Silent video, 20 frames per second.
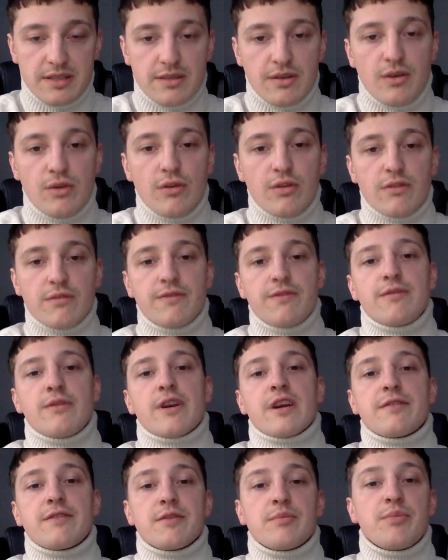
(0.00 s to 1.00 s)
of
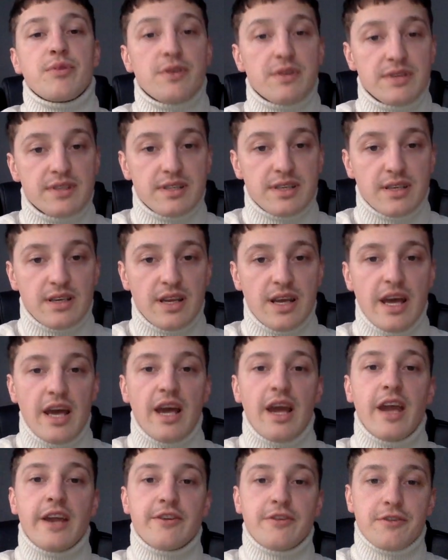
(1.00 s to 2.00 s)
whatever person
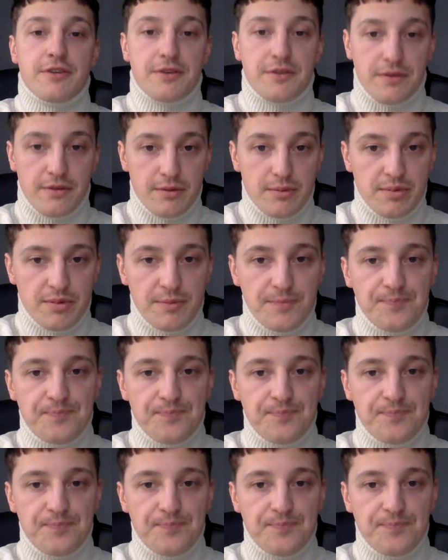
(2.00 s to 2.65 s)
in your group,